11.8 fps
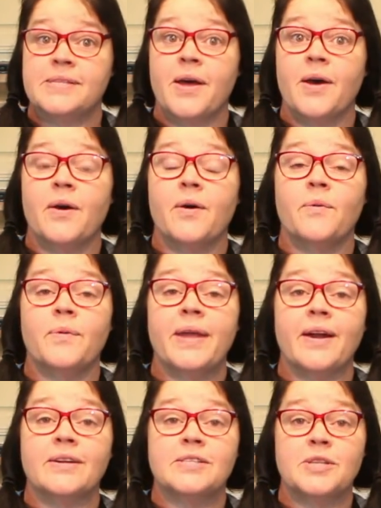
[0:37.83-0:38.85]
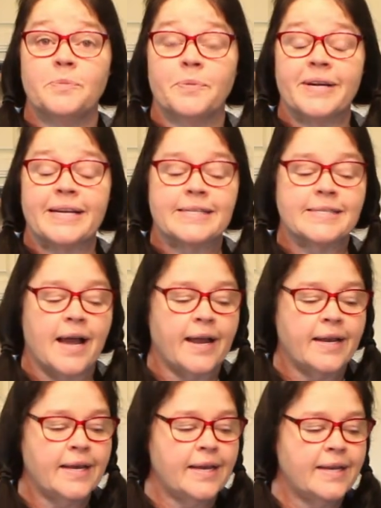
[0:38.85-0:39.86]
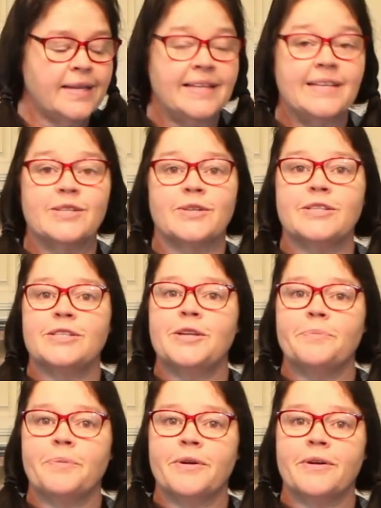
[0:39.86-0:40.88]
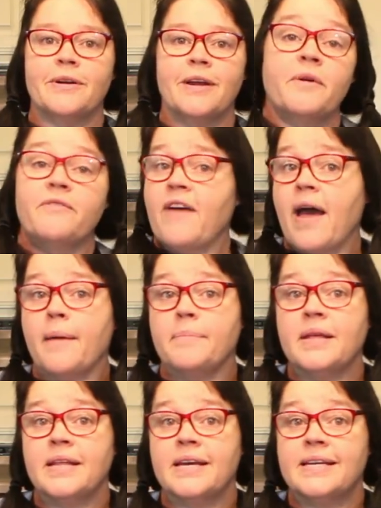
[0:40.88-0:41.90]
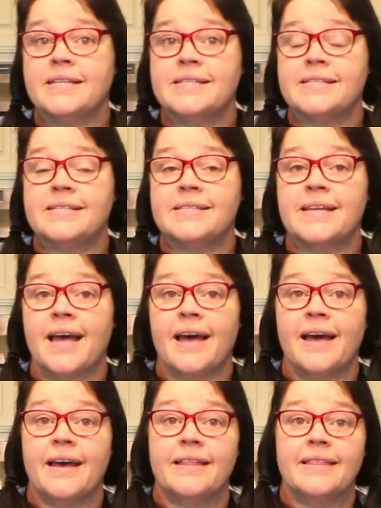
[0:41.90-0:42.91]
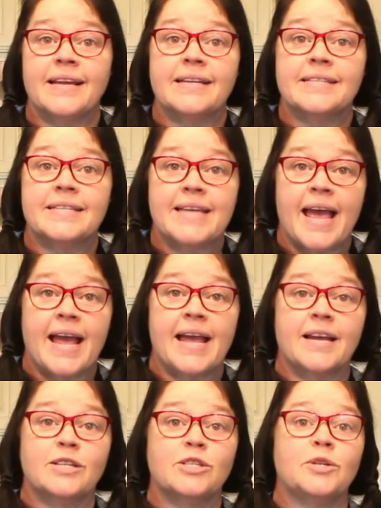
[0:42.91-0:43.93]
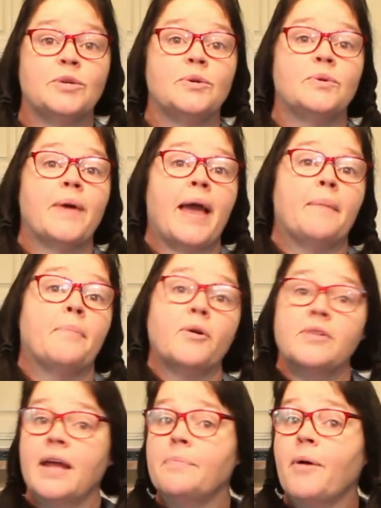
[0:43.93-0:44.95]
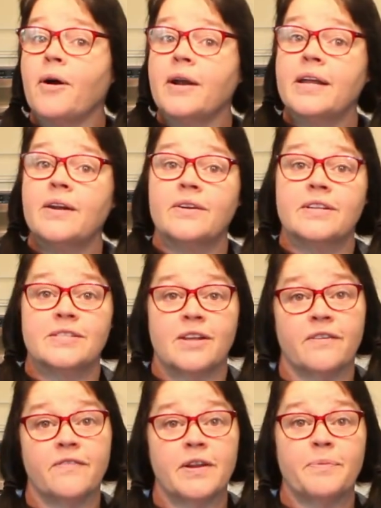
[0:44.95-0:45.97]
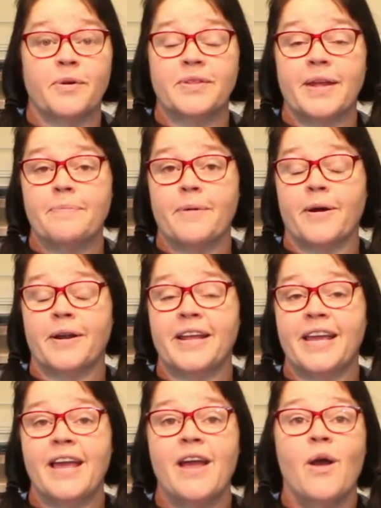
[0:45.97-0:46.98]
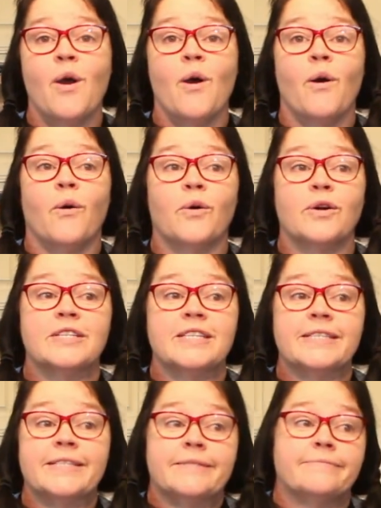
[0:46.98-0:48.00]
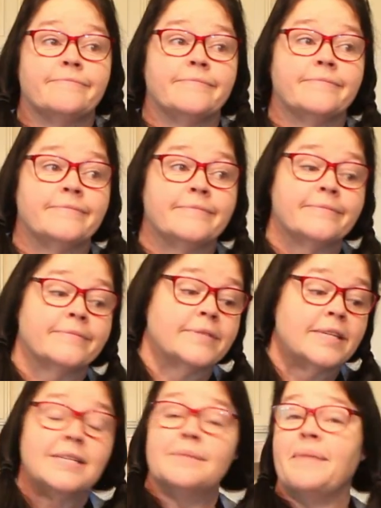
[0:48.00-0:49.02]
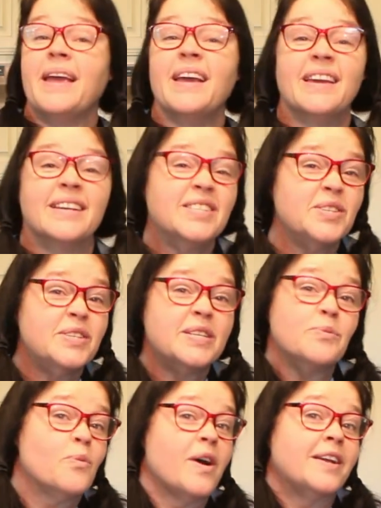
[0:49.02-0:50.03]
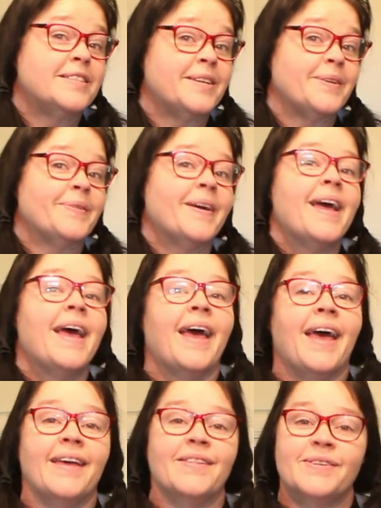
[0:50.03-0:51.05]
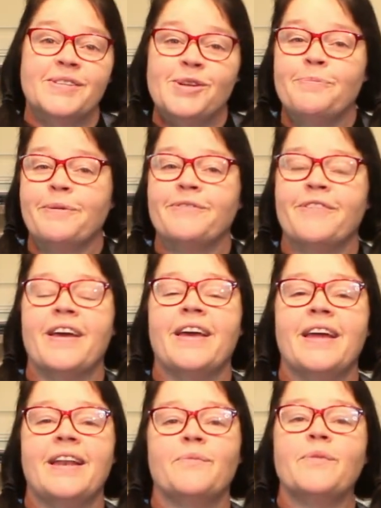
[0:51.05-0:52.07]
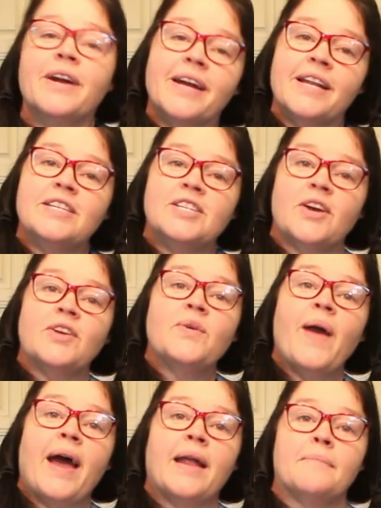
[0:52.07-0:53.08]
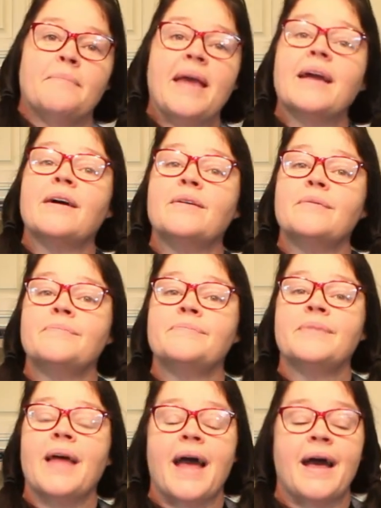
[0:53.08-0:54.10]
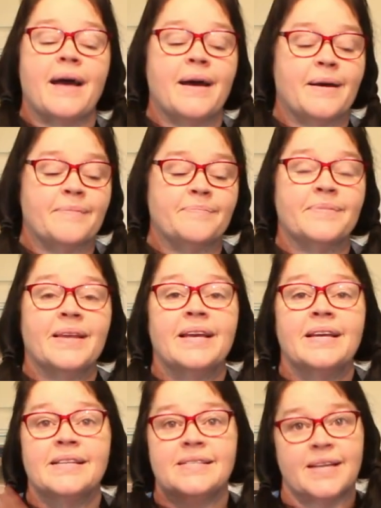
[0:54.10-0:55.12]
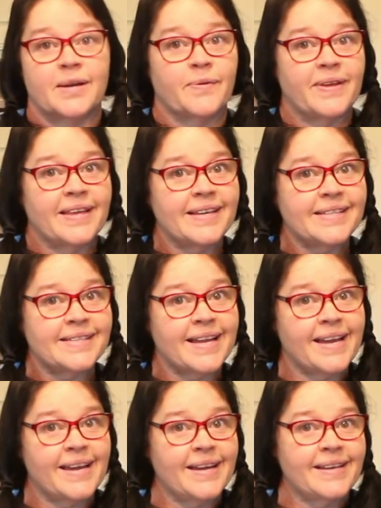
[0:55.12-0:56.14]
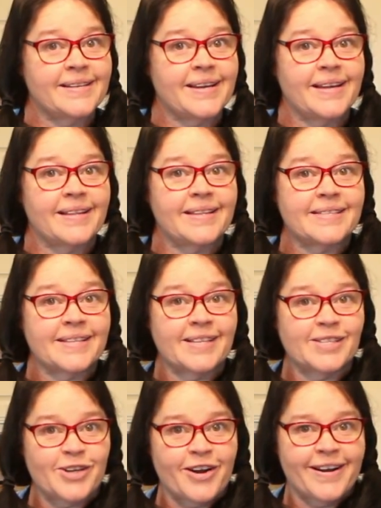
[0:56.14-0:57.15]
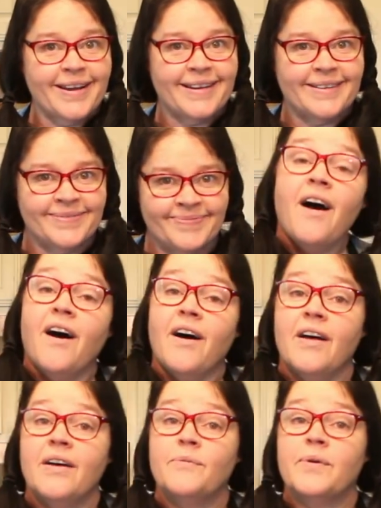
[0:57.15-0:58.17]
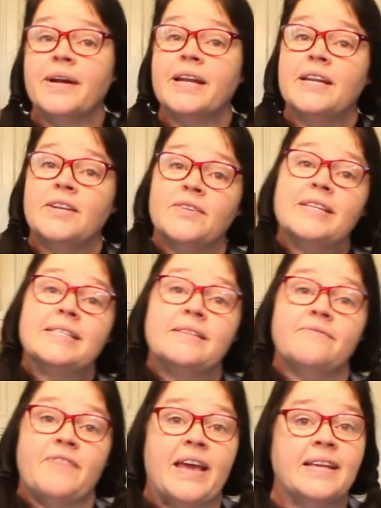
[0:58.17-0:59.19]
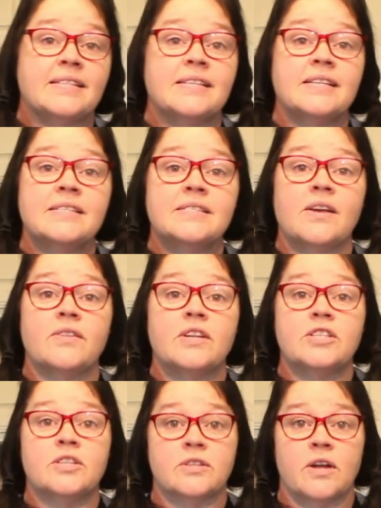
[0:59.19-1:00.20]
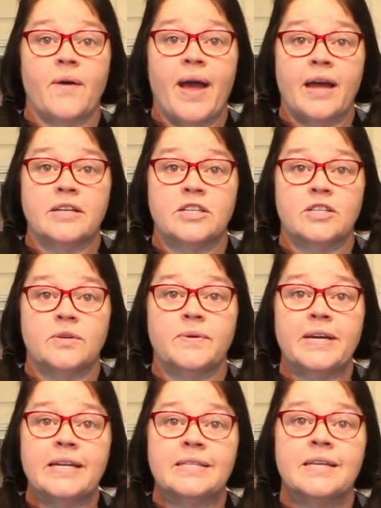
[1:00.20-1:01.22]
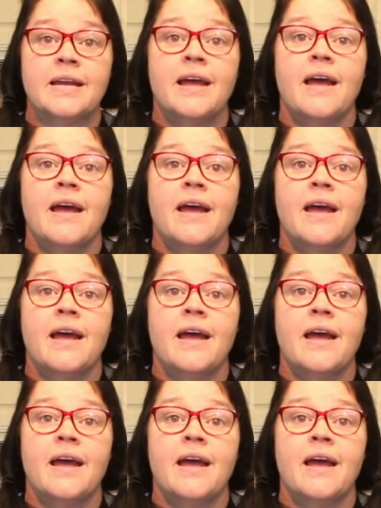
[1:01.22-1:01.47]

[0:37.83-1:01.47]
So we are super excited. These are super fabulous thing to take to a birthday party or to serve at a birthday party, or just to make because you just want to. And they're super fun, and we're going to show you how to make them. Stick with us and let's get started. We're going to do this in phases so that you'll know how to do it.